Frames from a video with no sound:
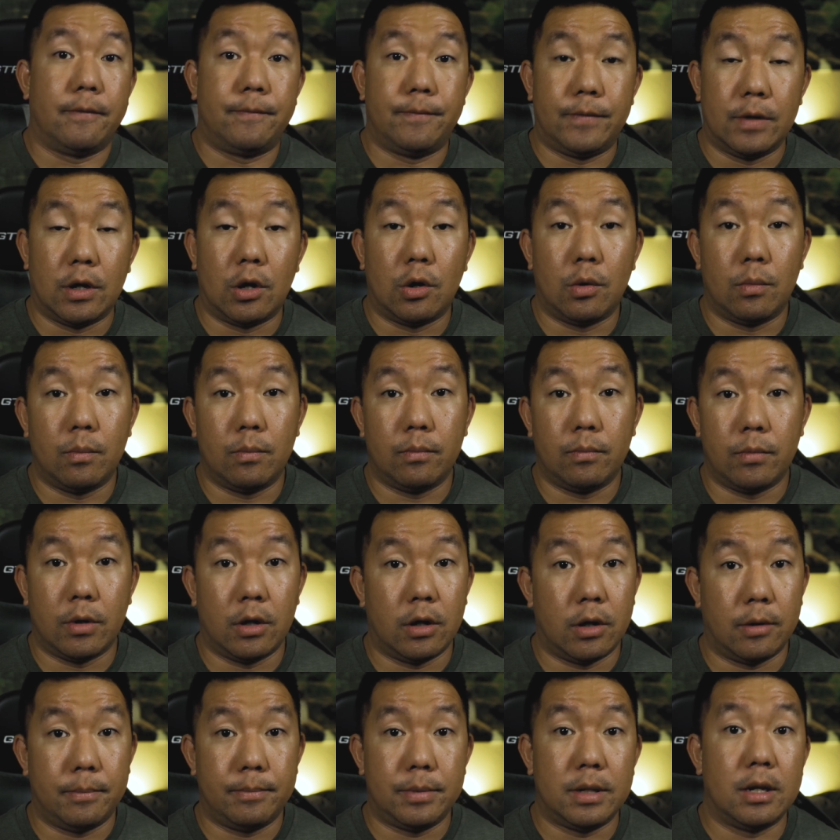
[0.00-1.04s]
film
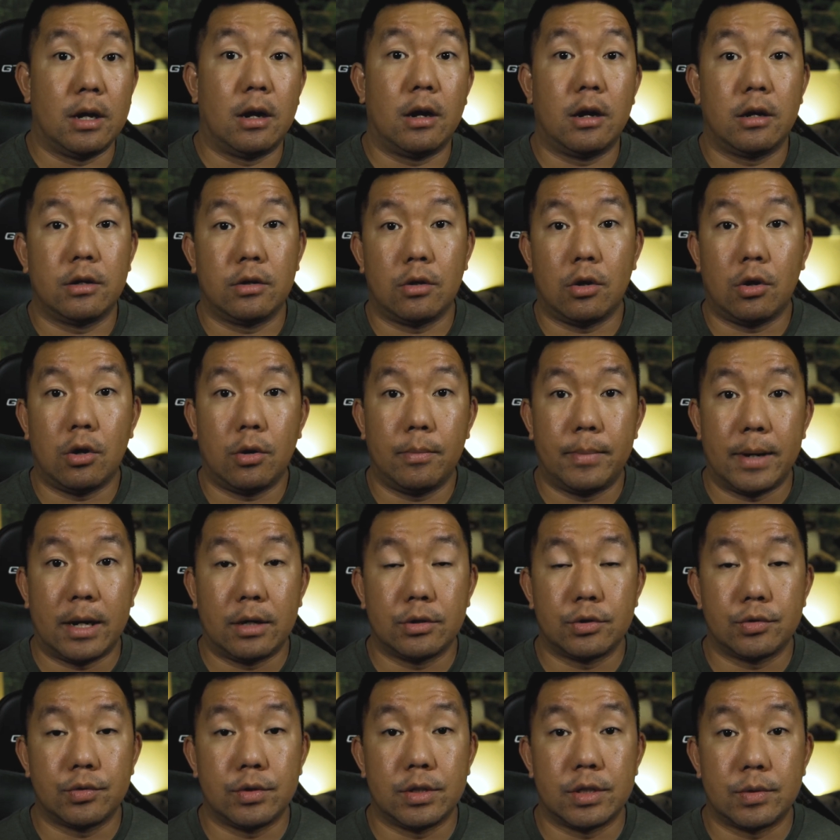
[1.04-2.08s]
Beyond All
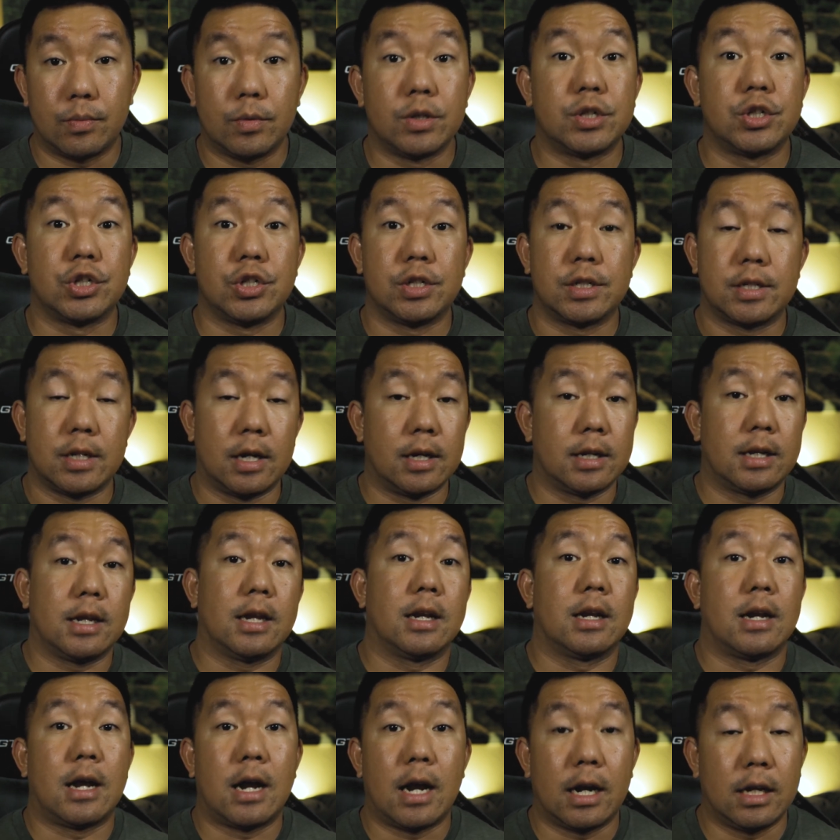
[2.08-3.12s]
Boundaries, which is
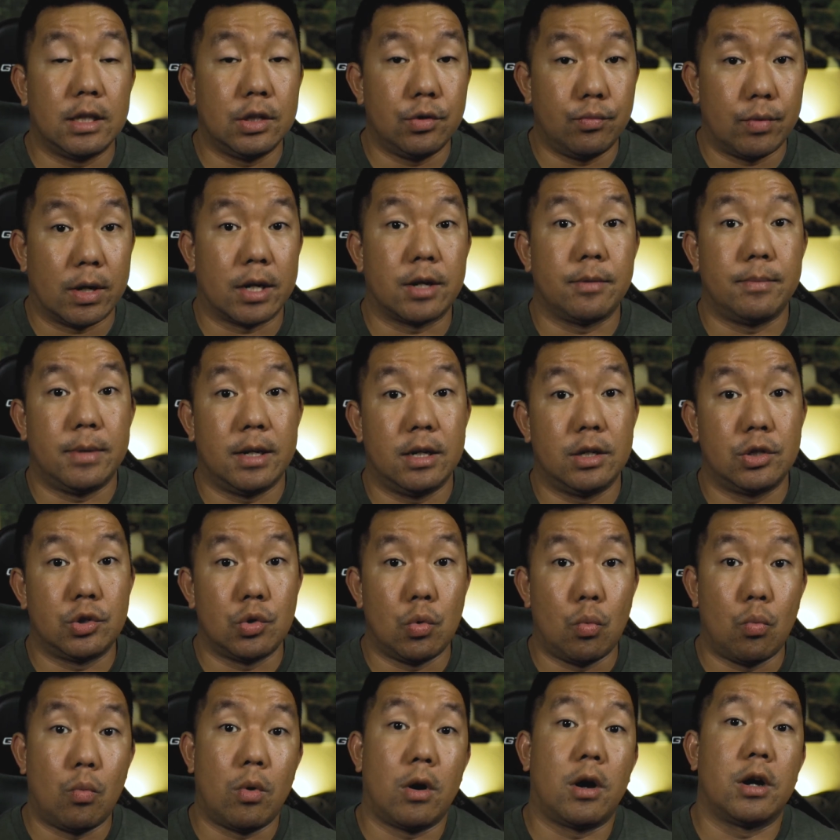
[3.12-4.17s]
again highly recommended to
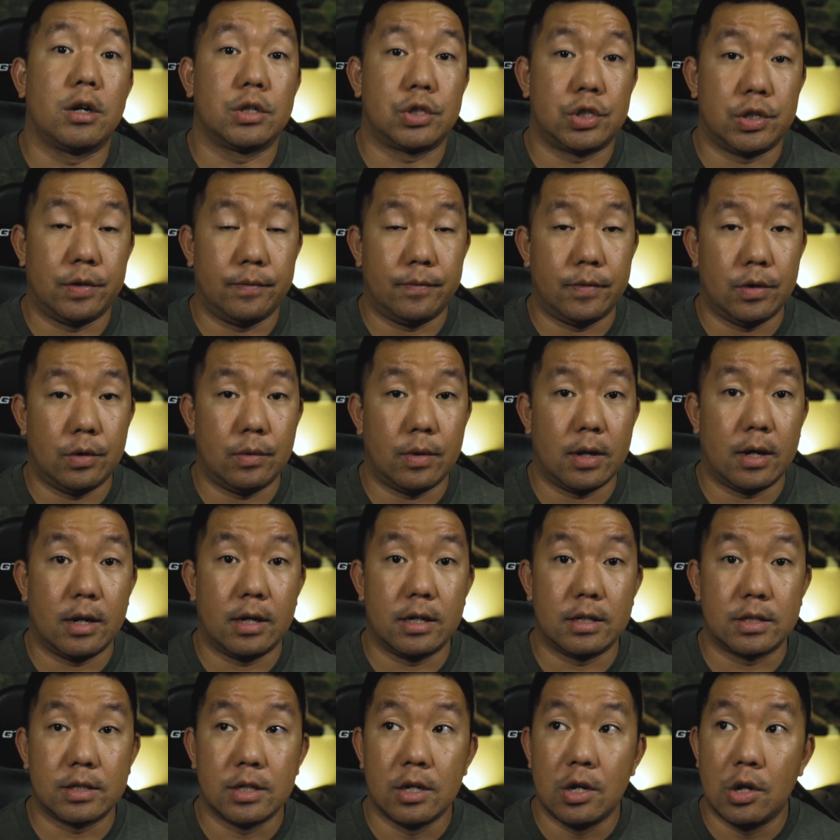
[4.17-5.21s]
watch if you
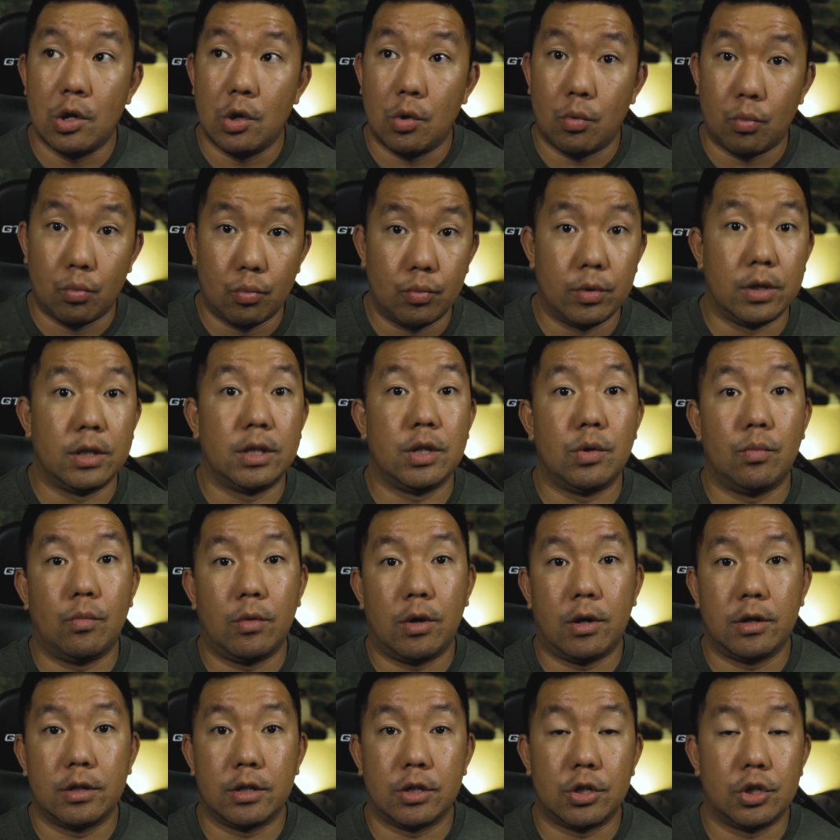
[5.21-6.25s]
guys really
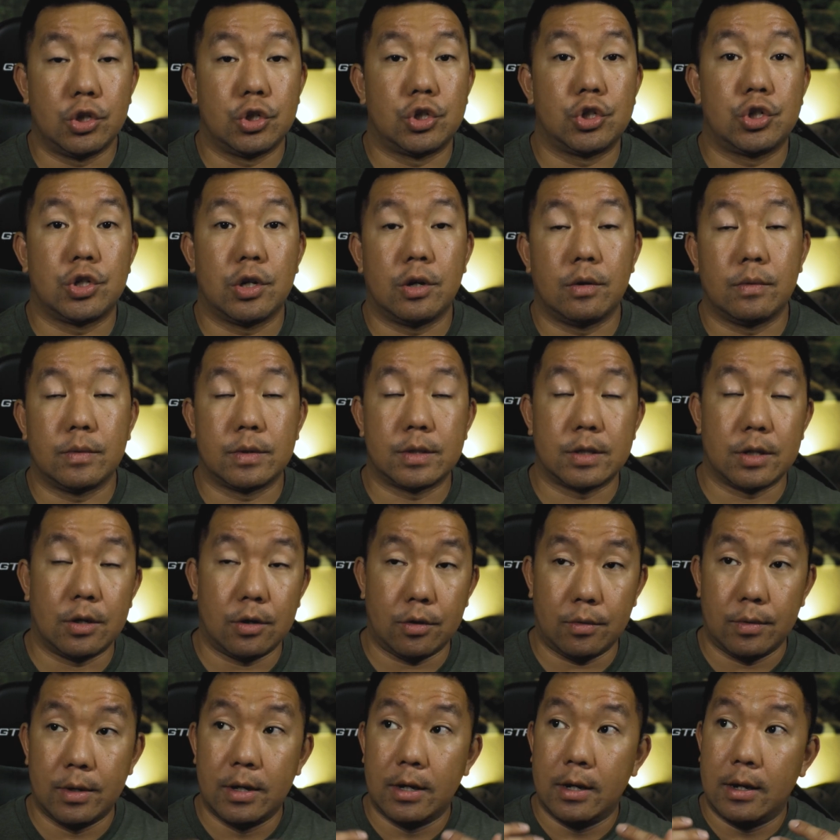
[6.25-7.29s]
want a good show.
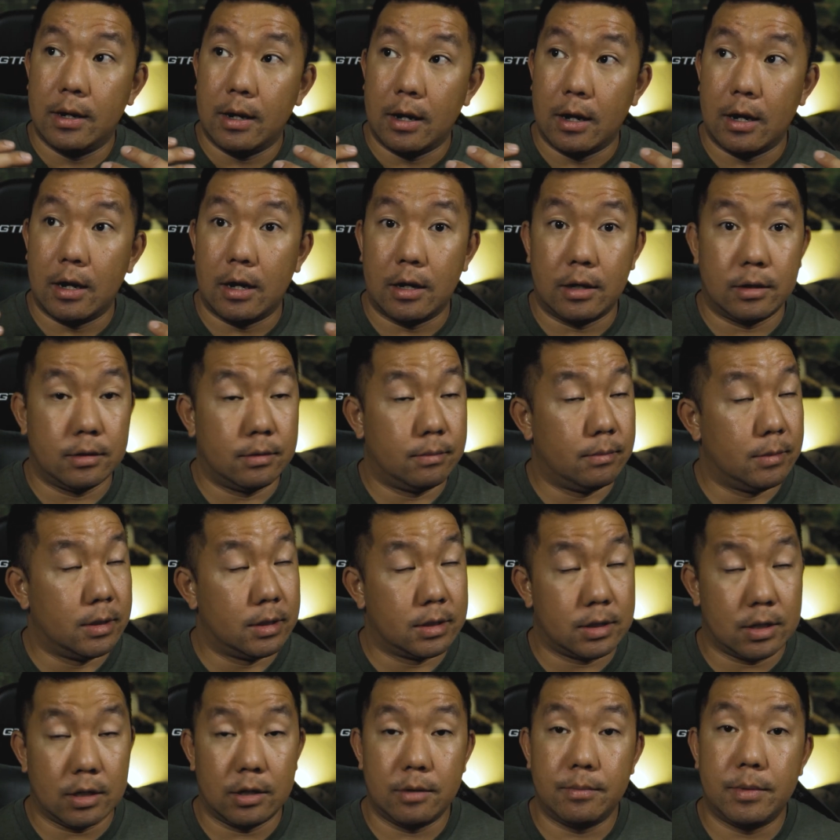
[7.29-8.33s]
So
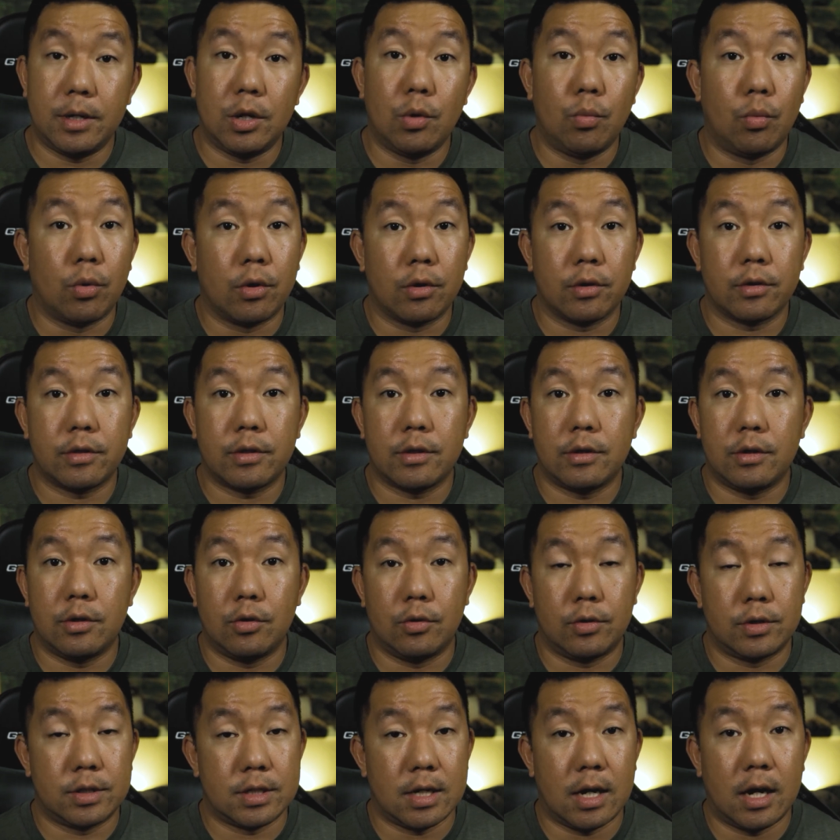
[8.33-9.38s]
it's going to be worth
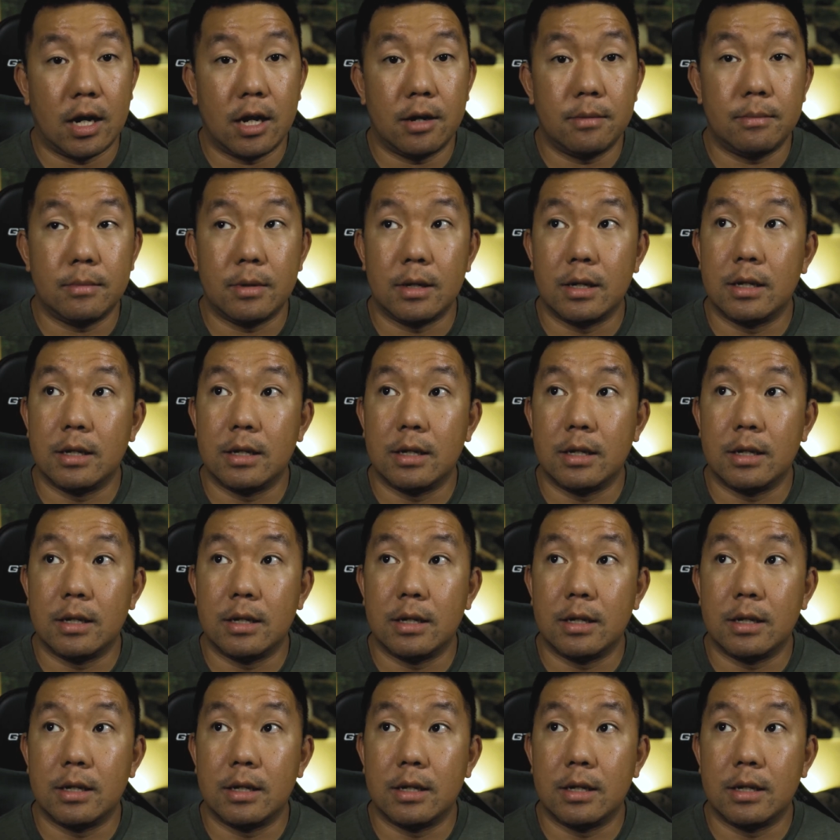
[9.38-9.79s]
your time.